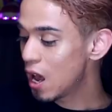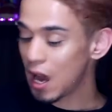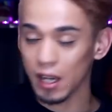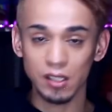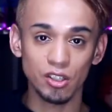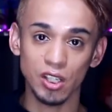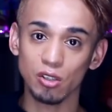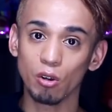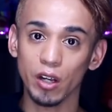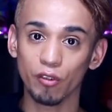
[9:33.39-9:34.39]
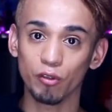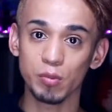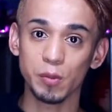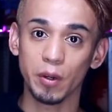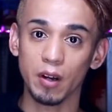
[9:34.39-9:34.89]
i suggest go get it from
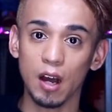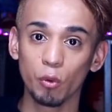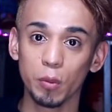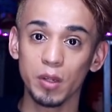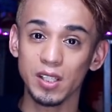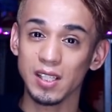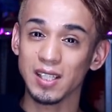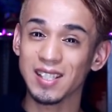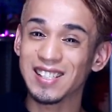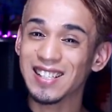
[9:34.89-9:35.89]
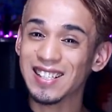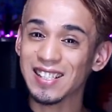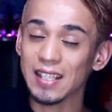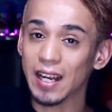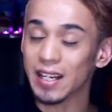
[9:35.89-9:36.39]
spirit halloween because this is
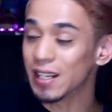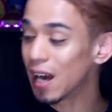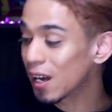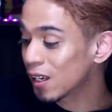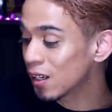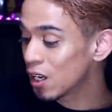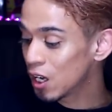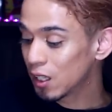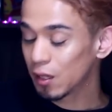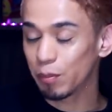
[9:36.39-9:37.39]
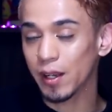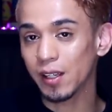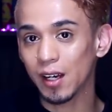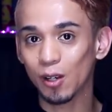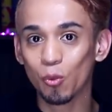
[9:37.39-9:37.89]
6.99
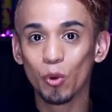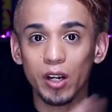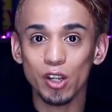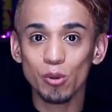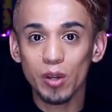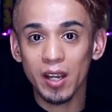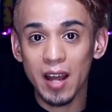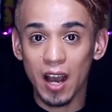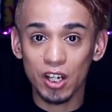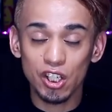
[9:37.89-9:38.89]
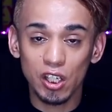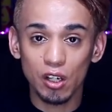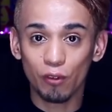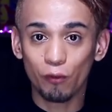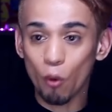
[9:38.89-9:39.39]
depending on what you can actually
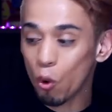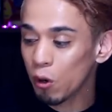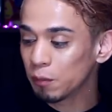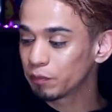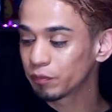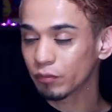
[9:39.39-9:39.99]
afford